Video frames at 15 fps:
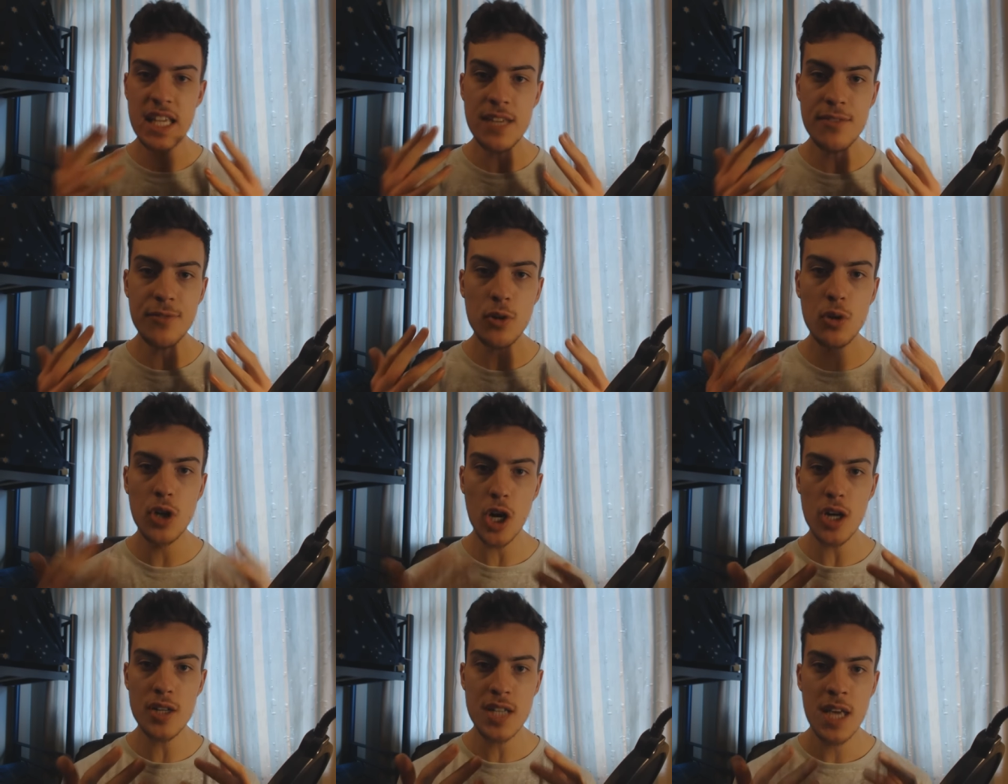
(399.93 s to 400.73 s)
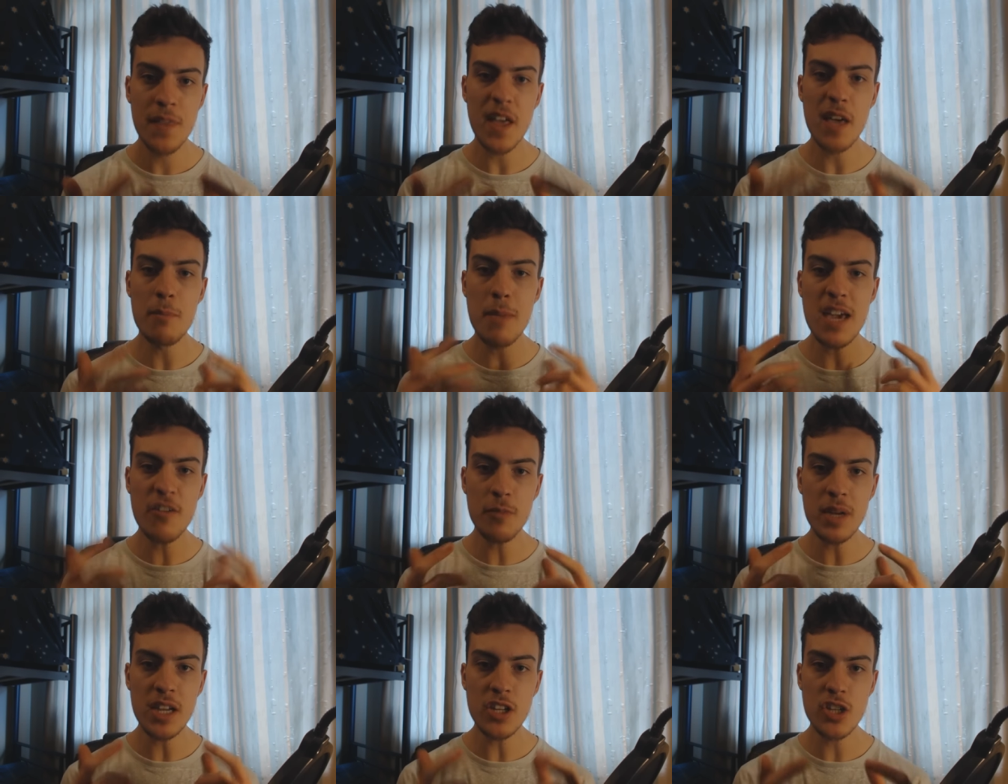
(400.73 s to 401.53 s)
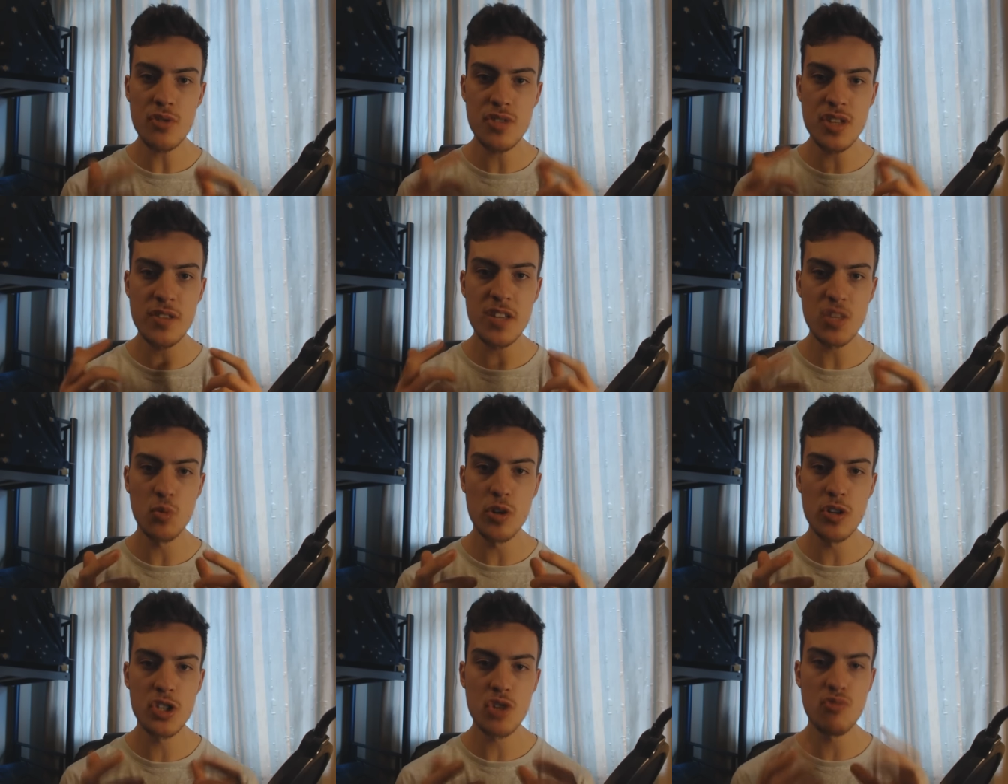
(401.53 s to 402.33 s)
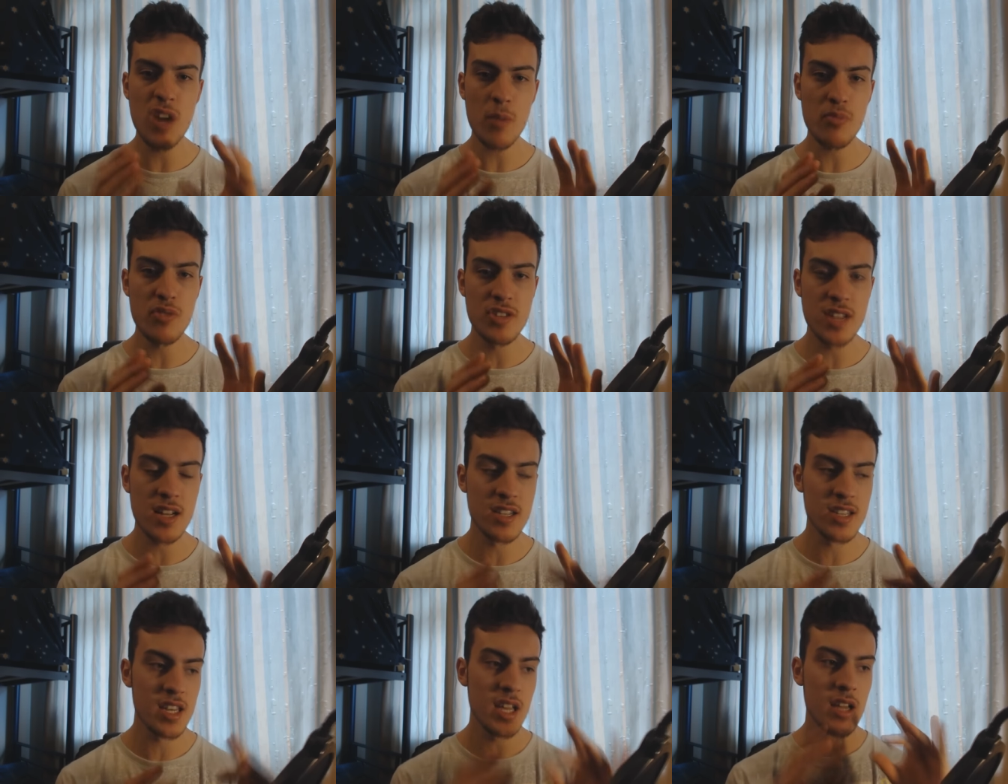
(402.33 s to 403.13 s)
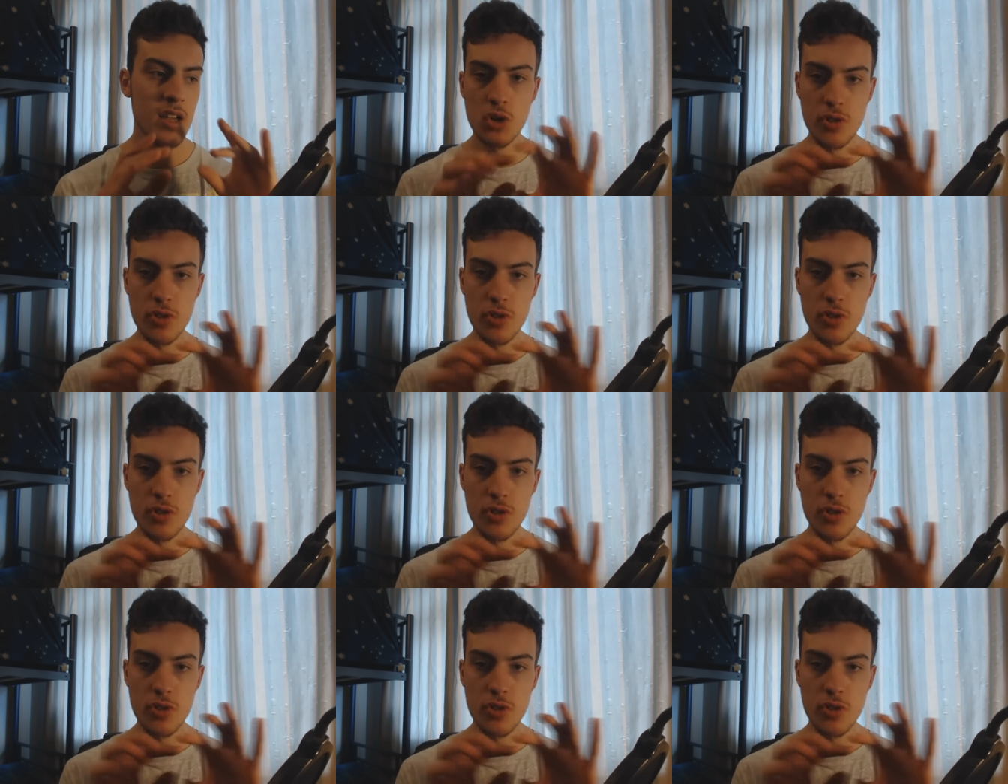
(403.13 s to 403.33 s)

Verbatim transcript: evil god, they may have been using this word to represent